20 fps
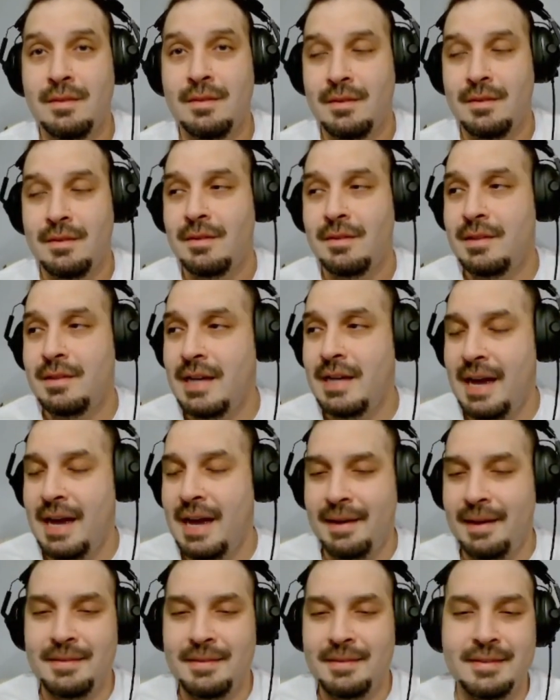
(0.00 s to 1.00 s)
Yeah,
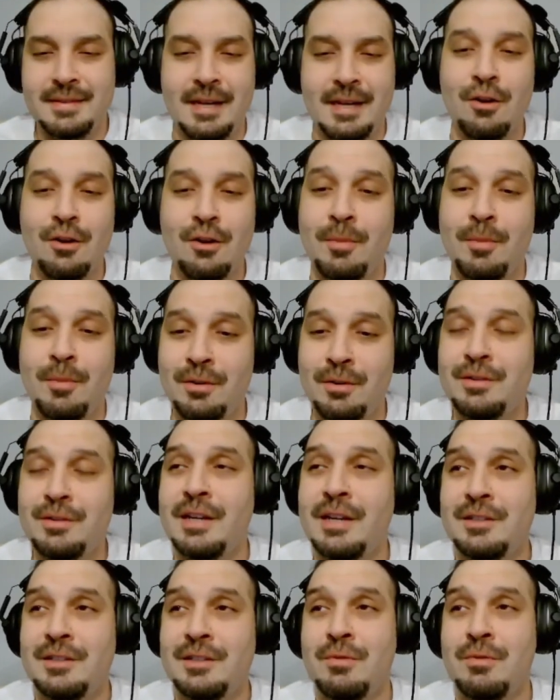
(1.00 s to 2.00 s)
terrible. Let us
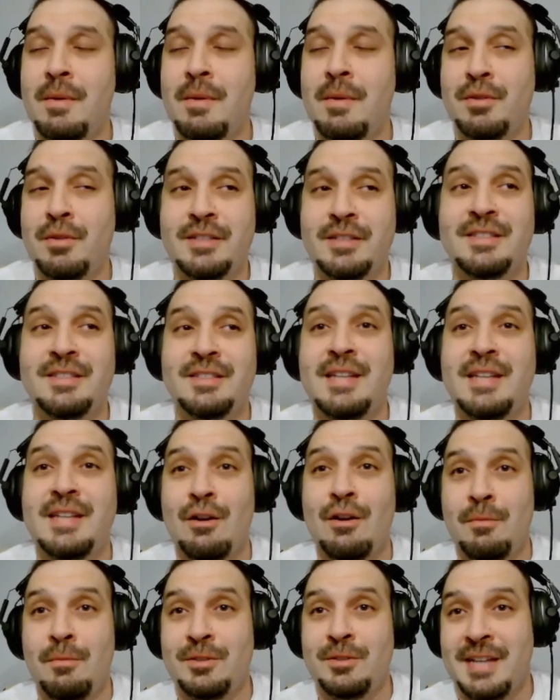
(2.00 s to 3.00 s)
remember this terrible
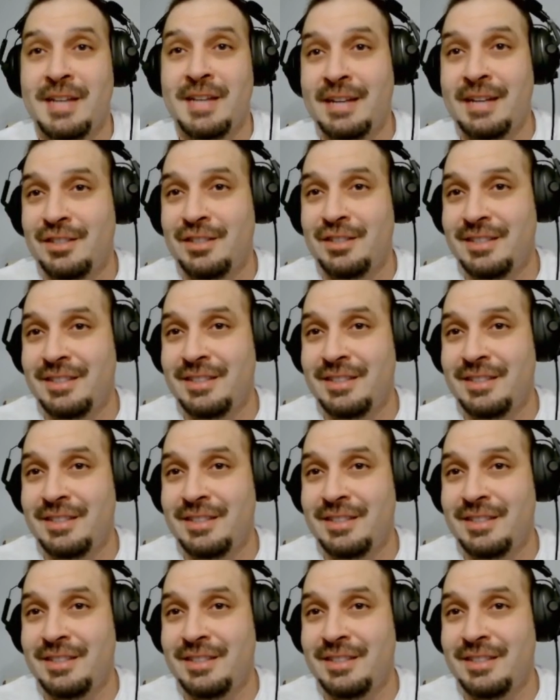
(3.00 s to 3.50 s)
sketches.